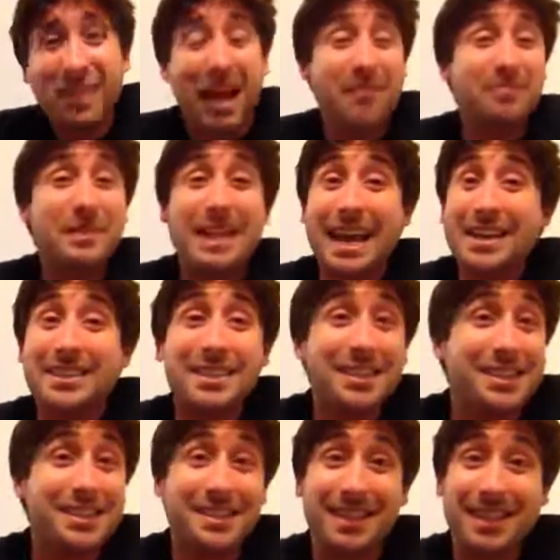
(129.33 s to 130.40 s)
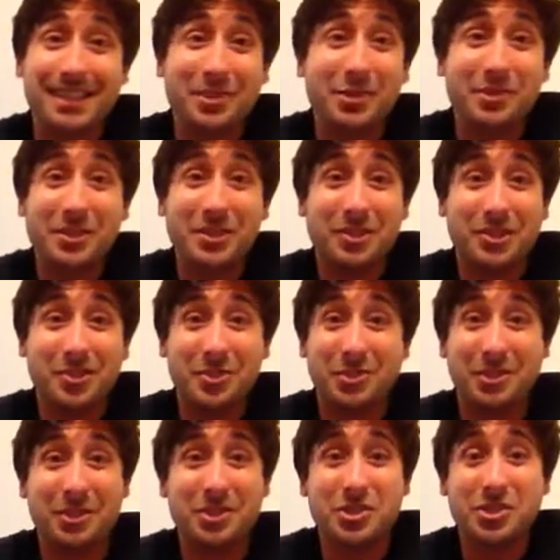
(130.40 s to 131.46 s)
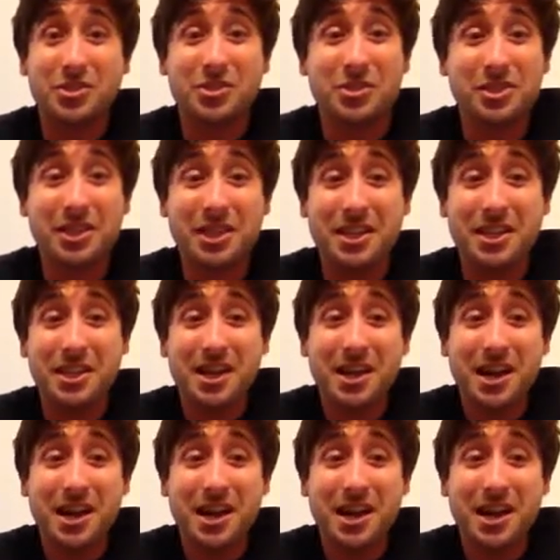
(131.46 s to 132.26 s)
I'm guessing it's 2 years old, because usually